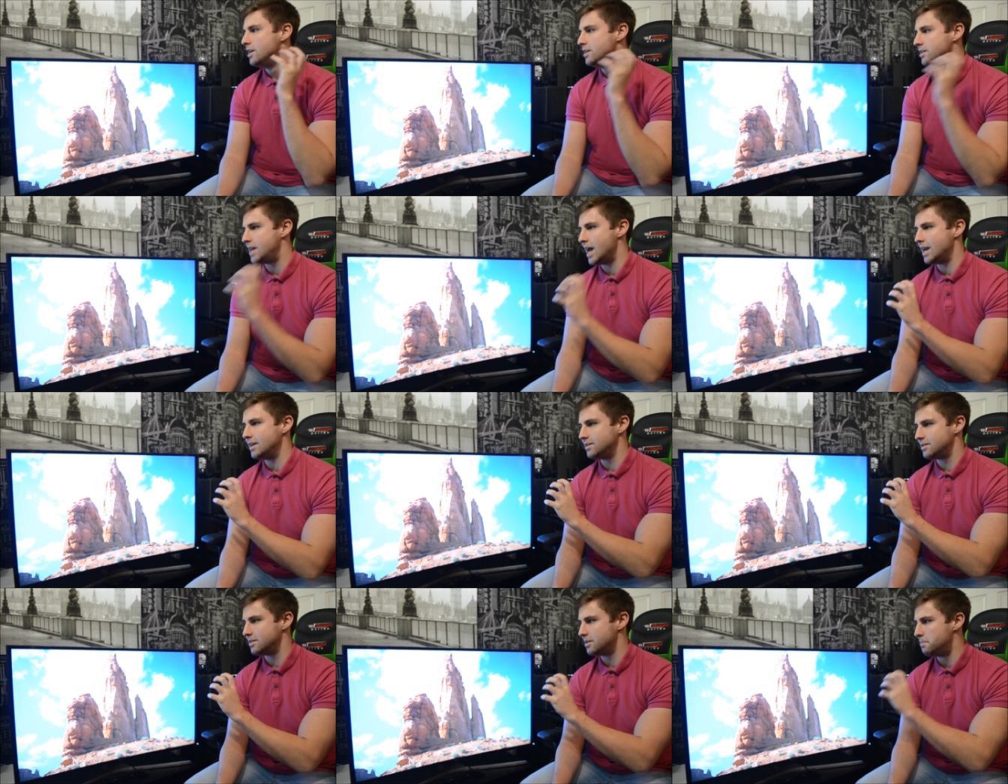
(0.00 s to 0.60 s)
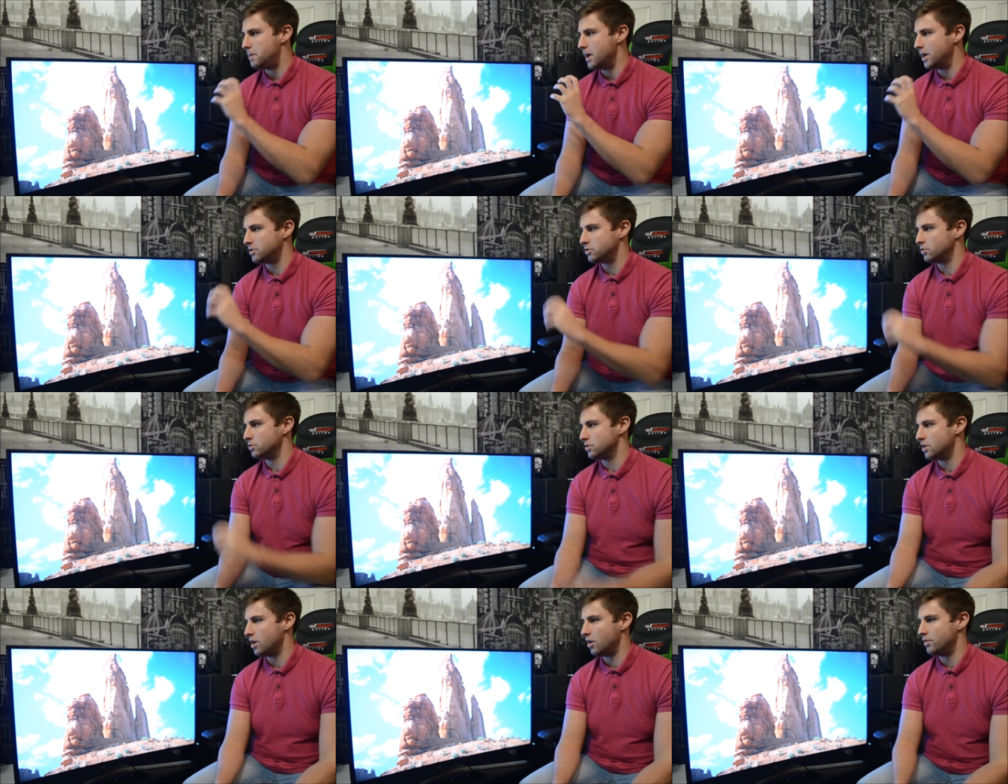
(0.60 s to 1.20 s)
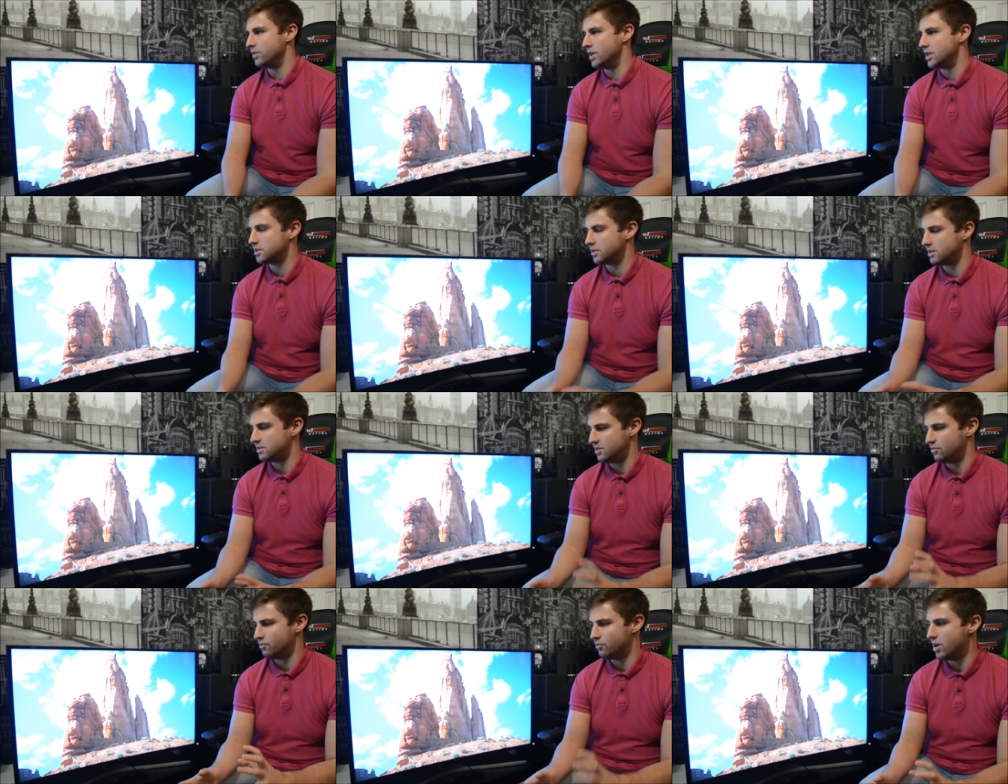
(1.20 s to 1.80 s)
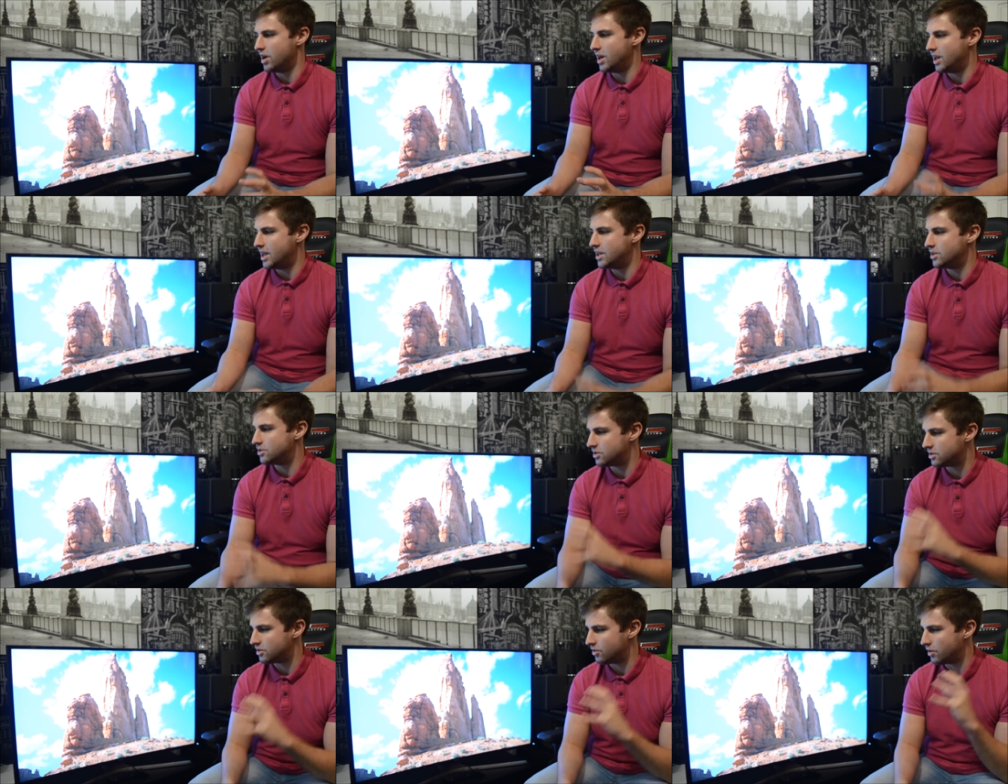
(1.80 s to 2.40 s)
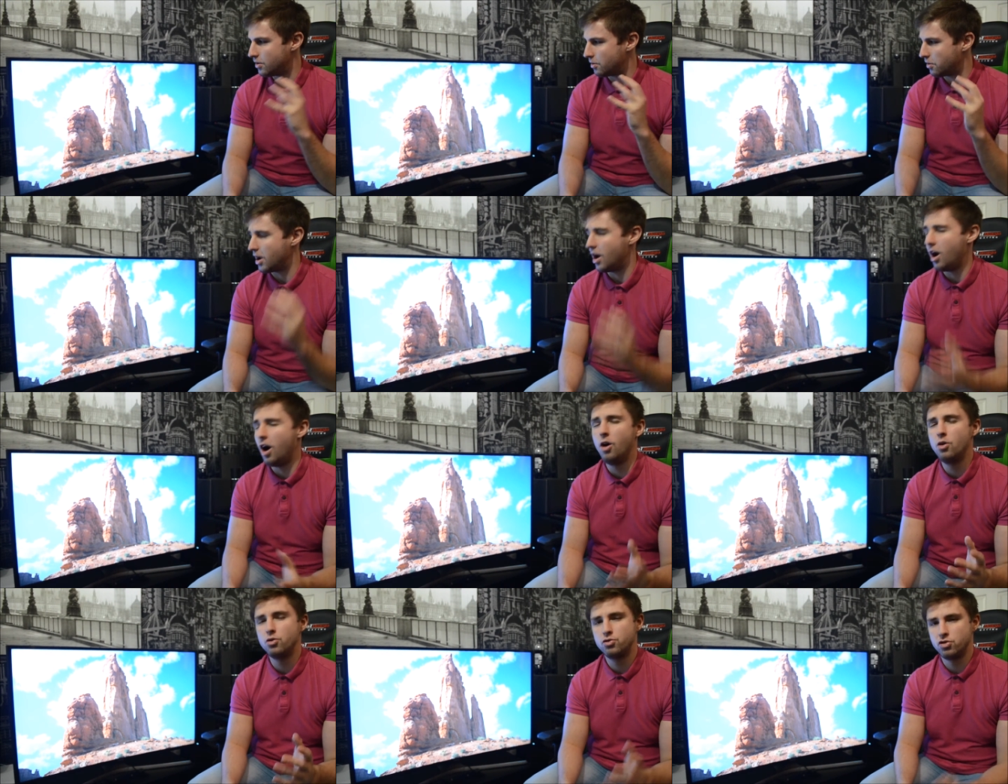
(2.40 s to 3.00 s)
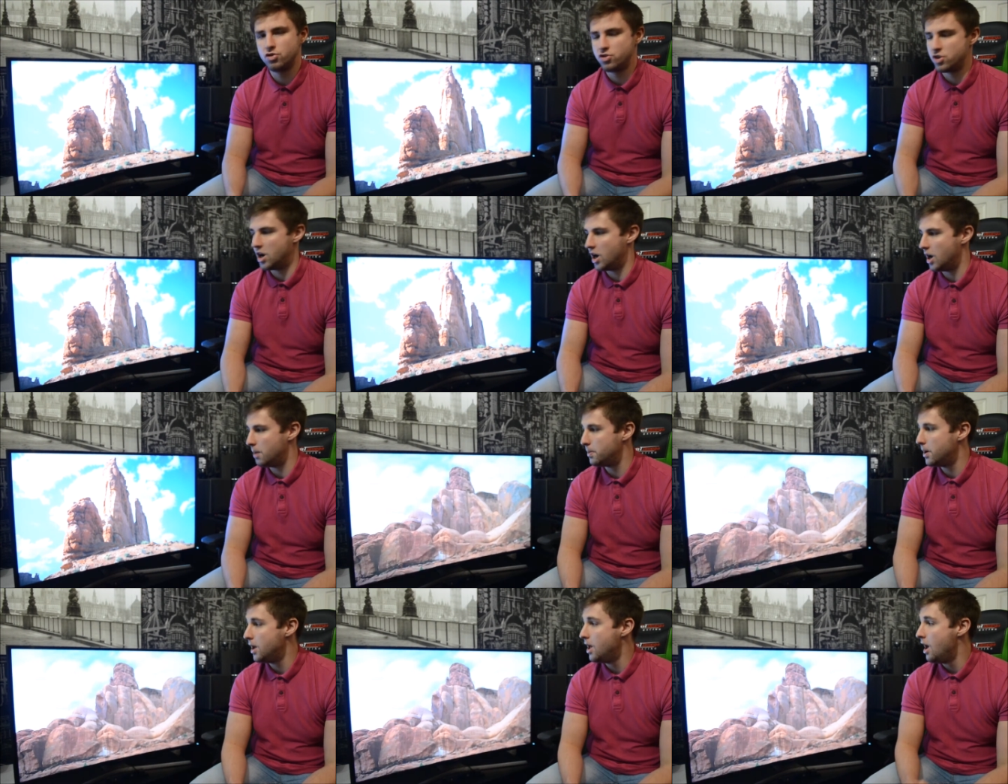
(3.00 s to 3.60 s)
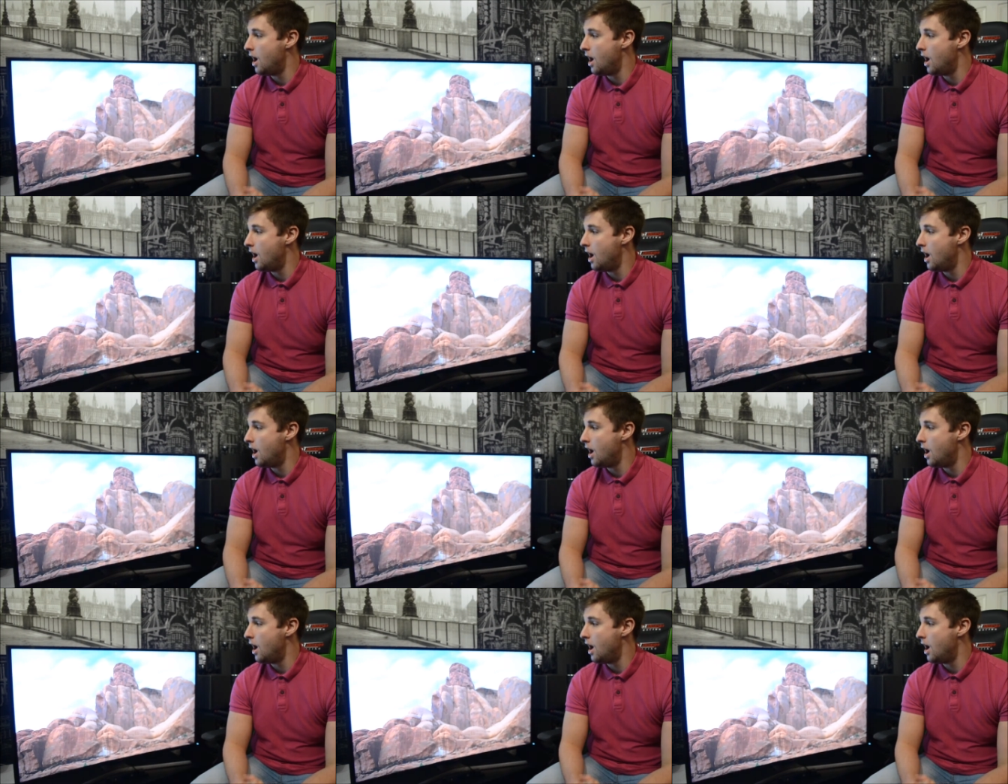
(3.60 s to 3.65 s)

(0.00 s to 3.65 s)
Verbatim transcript: dense the pixels are in this, because it really is ultra sharp.